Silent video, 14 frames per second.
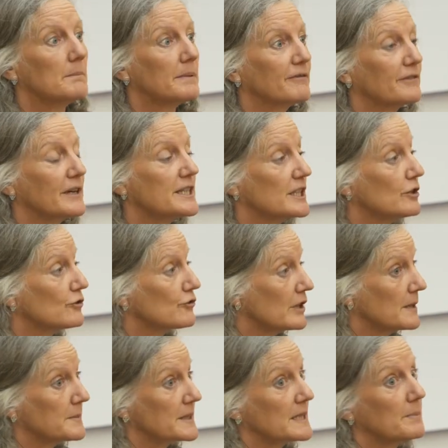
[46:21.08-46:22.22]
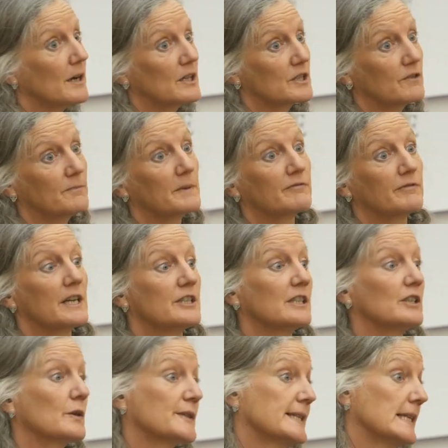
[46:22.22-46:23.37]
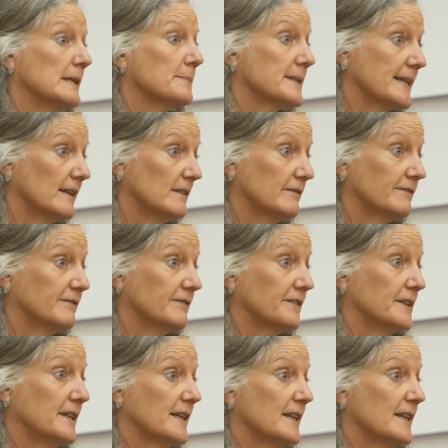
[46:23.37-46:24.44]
befriending your dreams is part of befriending your sleep self.